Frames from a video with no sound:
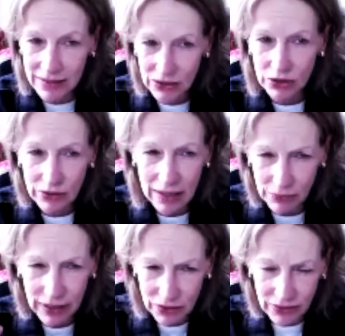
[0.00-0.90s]
you're not,
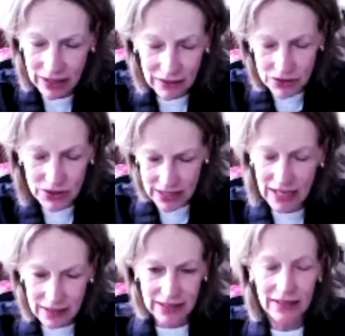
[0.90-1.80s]
you're not
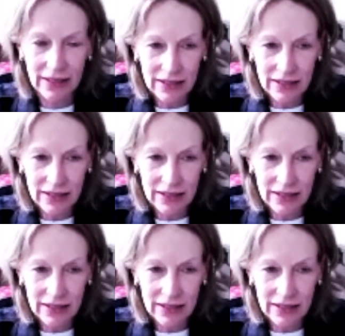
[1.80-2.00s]
understanding.